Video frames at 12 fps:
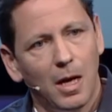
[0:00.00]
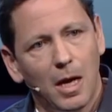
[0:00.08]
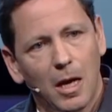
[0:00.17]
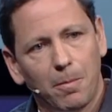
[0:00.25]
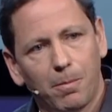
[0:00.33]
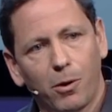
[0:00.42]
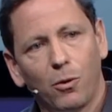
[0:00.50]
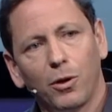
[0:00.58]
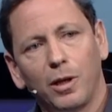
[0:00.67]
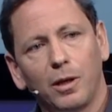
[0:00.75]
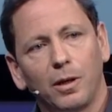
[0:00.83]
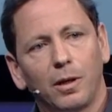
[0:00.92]

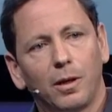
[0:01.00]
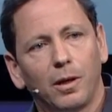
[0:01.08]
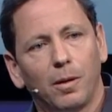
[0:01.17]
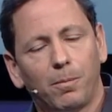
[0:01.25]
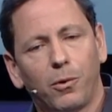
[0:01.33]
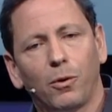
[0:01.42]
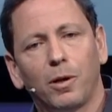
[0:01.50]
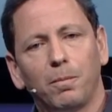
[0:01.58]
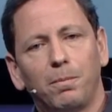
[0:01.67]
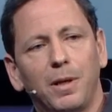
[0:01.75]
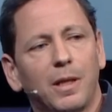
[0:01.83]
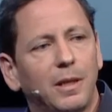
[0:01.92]
Employing
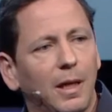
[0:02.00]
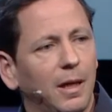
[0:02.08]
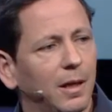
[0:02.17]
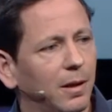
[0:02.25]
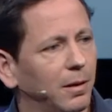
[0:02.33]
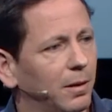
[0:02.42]
big data